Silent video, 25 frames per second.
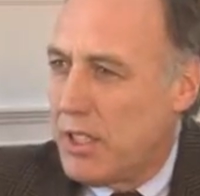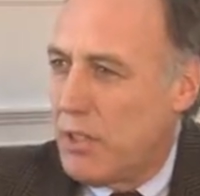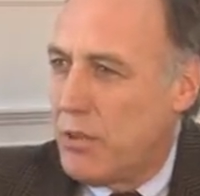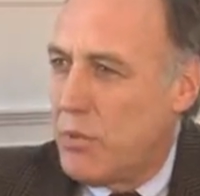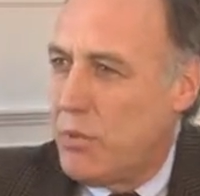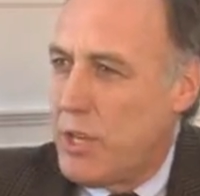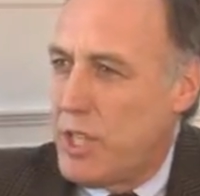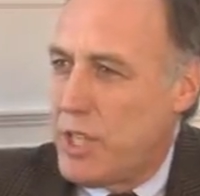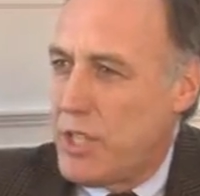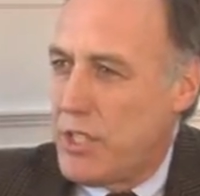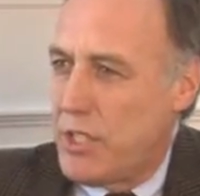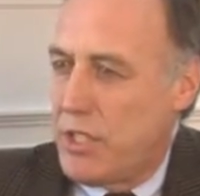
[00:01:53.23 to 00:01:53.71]

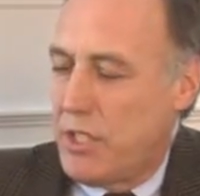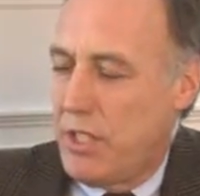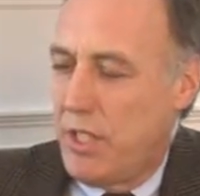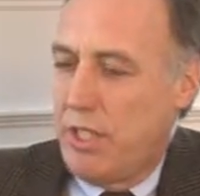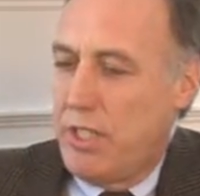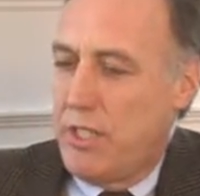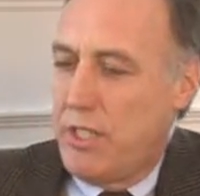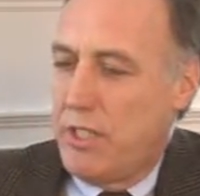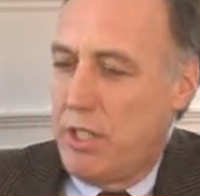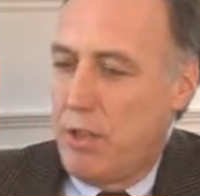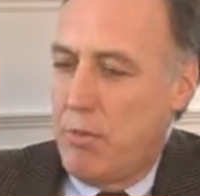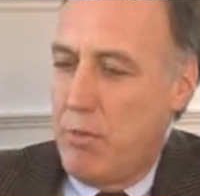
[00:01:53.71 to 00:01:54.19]
which
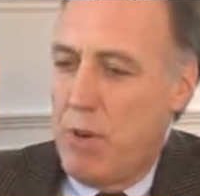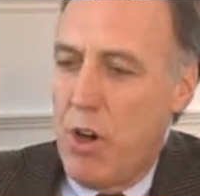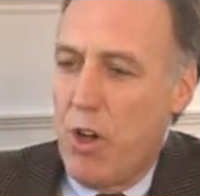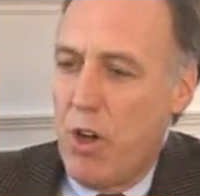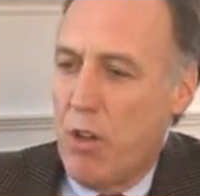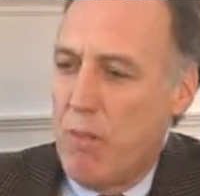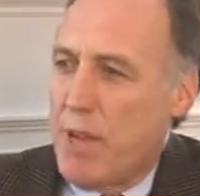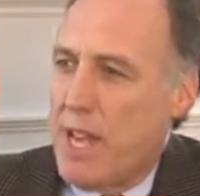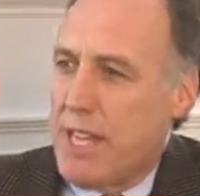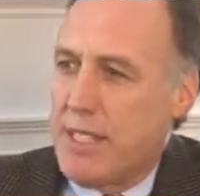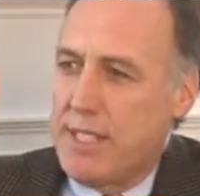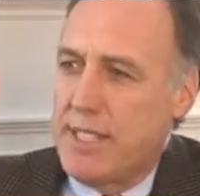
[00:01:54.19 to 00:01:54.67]
is
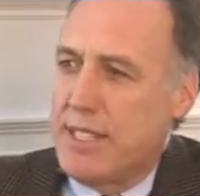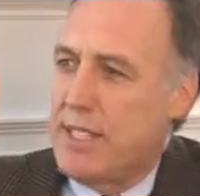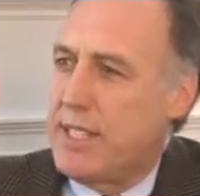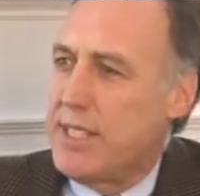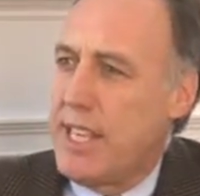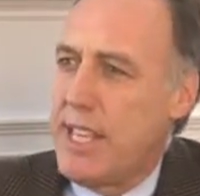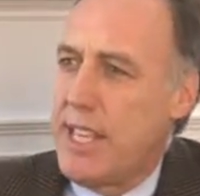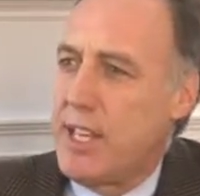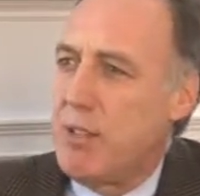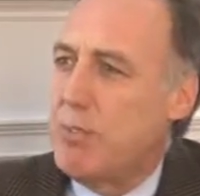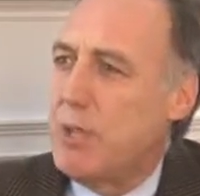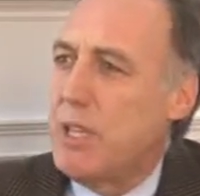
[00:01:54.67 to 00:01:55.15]
all about
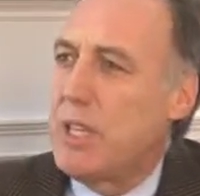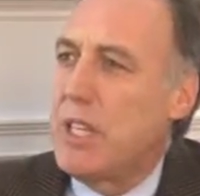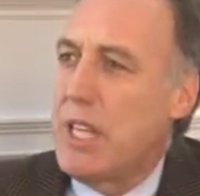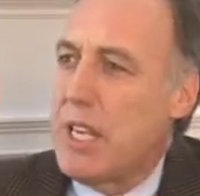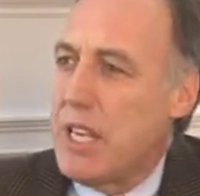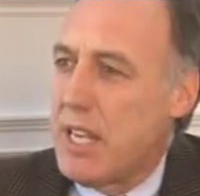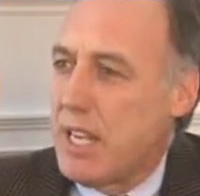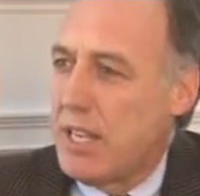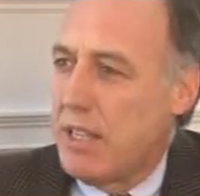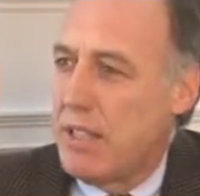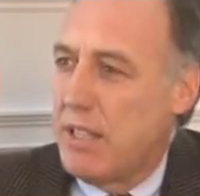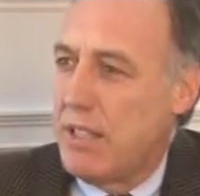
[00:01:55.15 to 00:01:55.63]

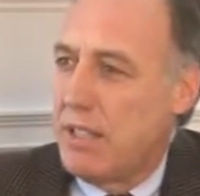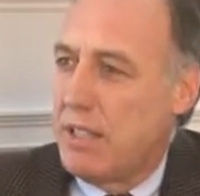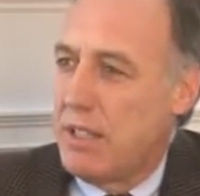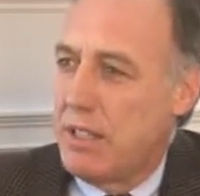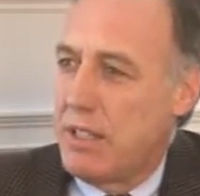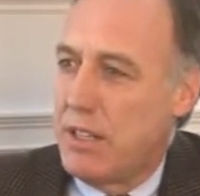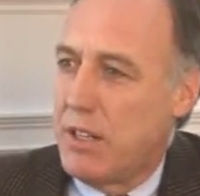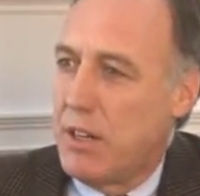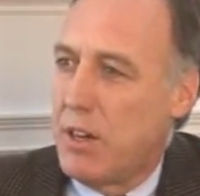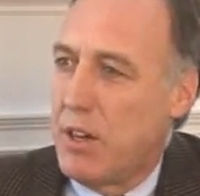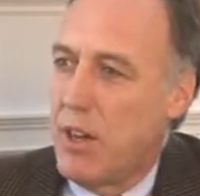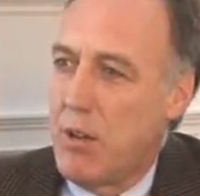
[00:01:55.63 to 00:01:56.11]
sustainability
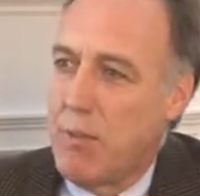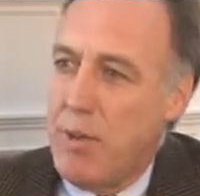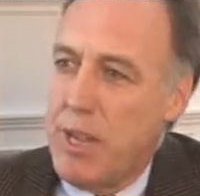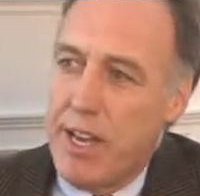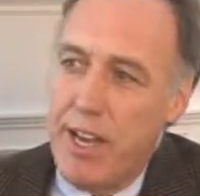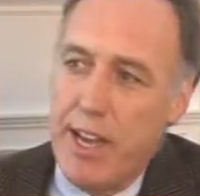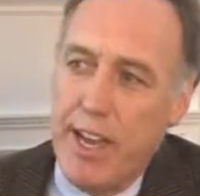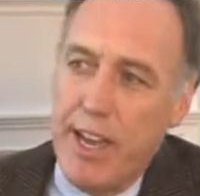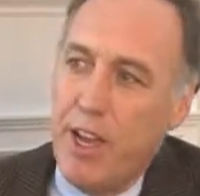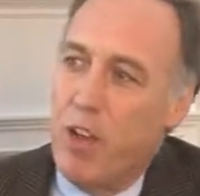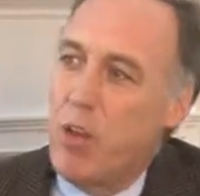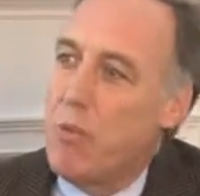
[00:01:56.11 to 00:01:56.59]
and all
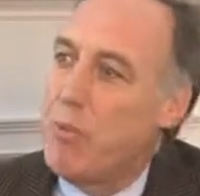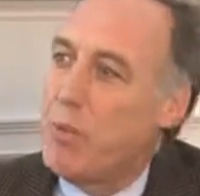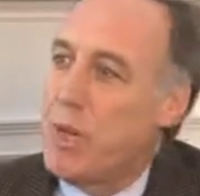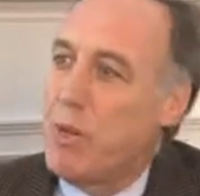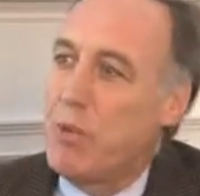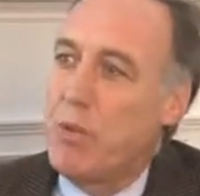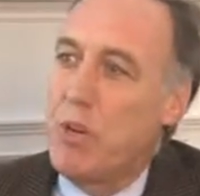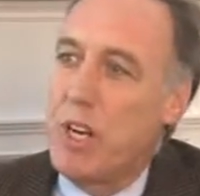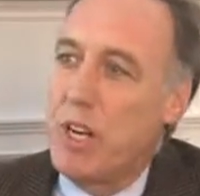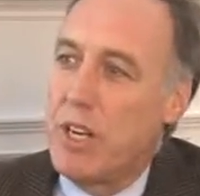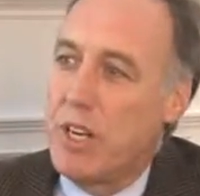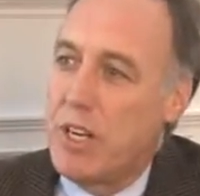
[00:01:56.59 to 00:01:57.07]
about
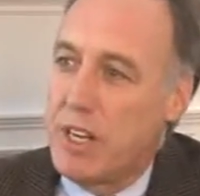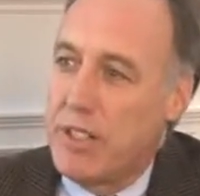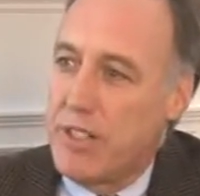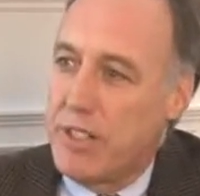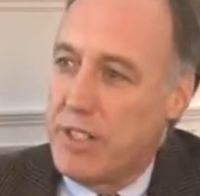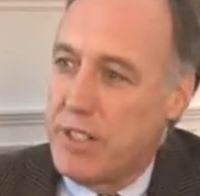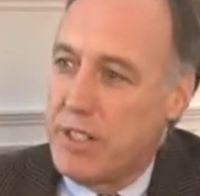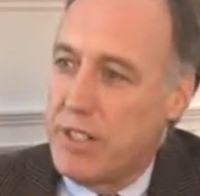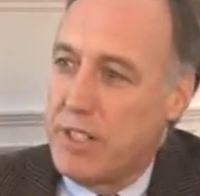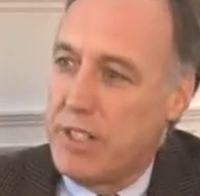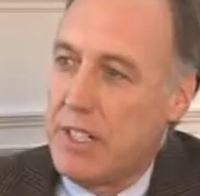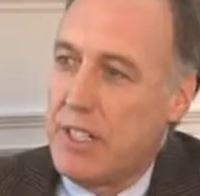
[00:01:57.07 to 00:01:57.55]
helping one
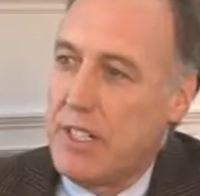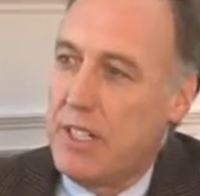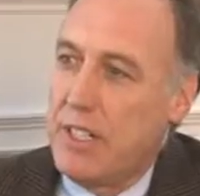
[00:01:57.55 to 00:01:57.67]
another.